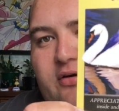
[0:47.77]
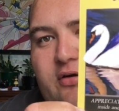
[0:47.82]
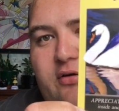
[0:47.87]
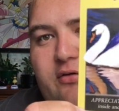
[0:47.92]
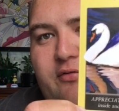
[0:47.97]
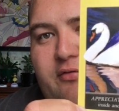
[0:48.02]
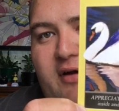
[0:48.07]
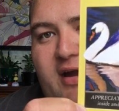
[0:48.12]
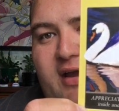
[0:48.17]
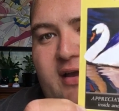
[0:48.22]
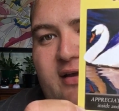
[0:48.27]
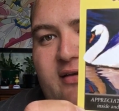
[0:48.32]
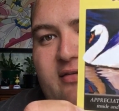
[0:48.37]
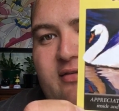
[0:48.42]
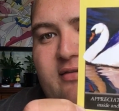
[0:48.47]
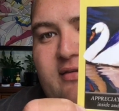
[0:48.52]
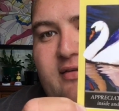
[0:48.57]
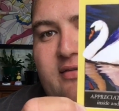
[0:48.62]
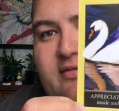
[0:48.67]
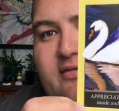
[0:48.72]

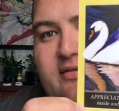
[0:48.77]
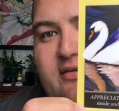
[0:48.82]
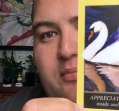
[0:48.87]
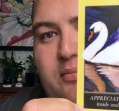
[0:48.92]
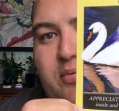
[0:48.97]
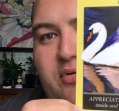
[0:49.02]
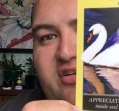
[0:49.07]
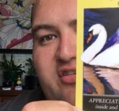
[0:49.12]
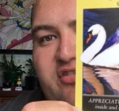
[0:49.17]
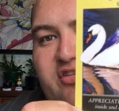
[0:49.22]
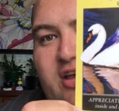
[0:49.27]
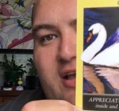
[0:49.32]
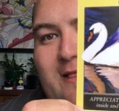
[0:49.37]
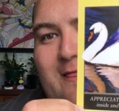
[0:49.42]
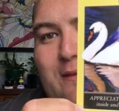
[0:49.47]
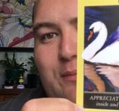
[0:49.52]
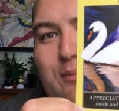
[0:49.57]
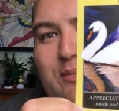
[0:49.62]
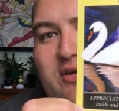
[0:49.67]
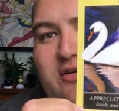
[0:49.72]
Grace. It says, appreciate
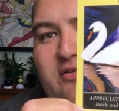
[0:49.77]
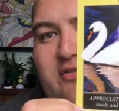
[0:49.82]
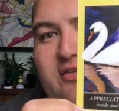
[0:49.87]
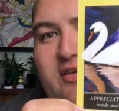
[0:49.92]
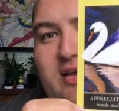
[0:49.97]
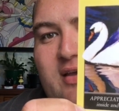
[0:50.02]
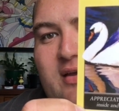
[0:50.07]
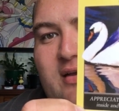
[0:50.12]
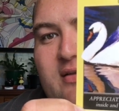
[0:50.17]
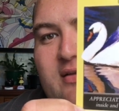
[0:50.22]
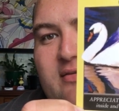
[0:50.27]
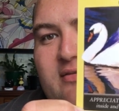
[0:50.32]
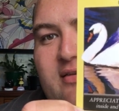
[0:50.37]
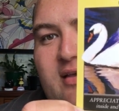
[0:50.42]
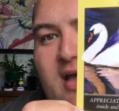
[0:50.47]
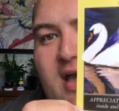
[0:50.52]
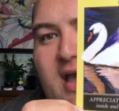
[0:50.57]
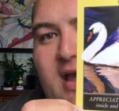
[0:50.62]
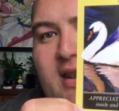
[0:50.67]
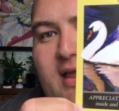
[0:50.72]
the beauty
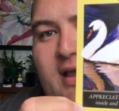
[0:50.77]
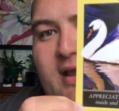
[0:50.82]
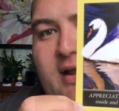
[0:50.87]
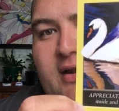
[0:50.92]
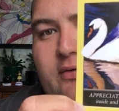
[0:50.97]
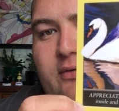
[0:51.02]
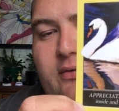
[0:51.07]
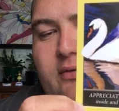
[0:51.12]
inside and